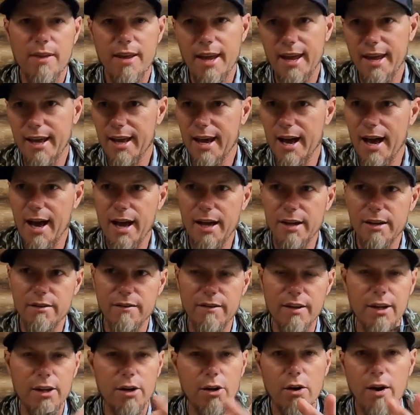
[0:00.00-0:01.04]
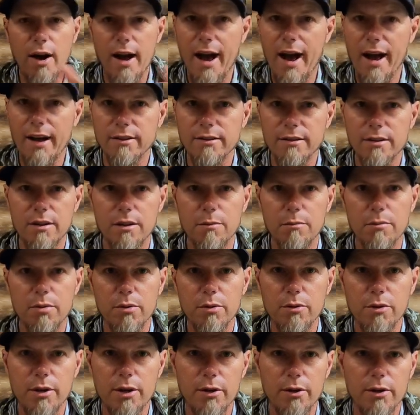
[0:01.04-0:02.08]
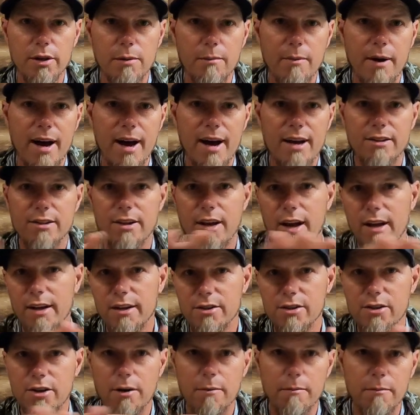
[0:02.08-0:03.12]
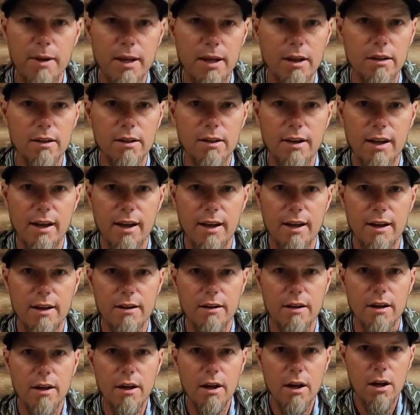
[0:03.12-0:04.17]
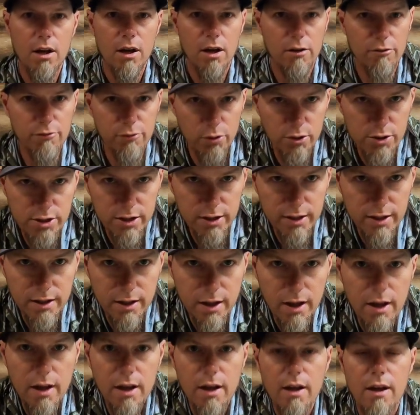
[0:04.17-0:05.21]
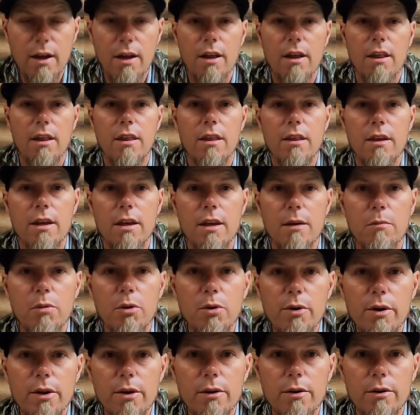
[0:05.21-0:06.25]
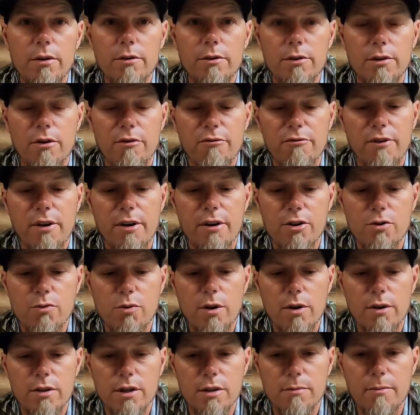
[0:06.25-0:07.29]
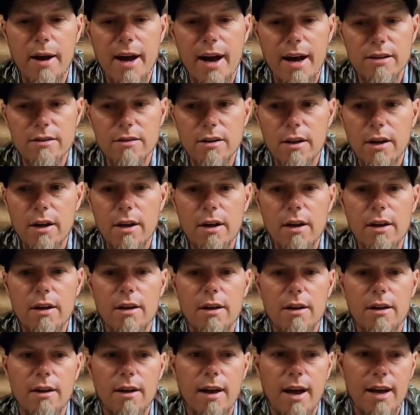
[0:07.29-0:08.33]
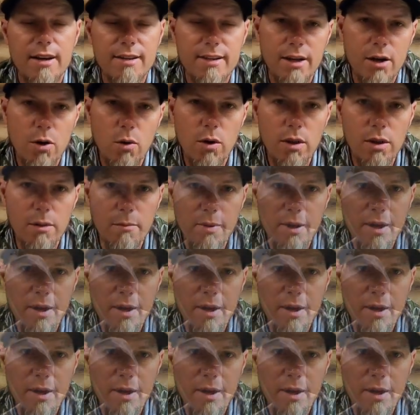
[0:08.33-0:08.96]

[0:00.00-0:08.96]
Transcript: they kind of interact. The bluegill and the bass kind of start mingling, and unfortunately, the bluegill don't fare as well as the bass. As they go on the